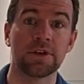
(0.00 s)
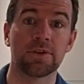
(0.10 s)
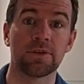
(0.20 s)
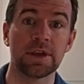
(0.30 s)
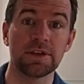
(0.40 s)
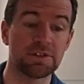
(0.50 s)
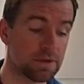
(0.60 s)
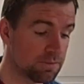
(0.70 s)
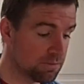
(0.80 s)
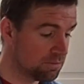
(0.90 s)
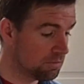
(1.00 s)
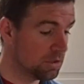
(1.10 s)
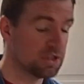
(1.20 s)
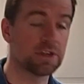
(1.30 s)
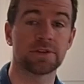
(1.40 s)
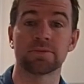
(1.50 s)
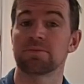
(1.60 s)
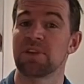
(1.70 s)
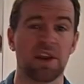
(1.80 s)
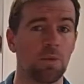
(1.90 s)
degrees and just
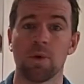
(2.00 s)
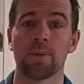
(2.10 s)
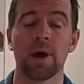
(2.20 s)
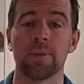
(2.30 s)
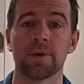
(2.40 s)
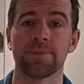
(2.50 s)
let it warm up.